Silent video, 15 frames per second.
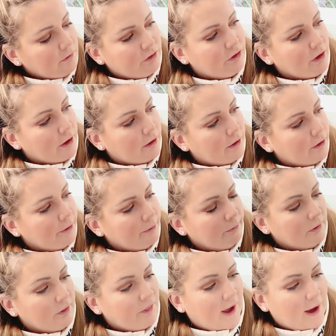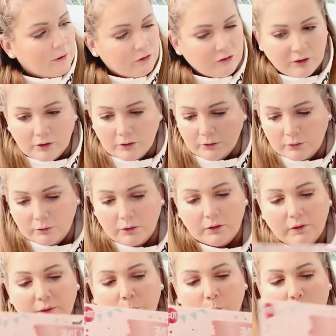So that
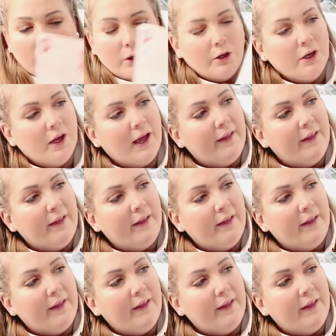one,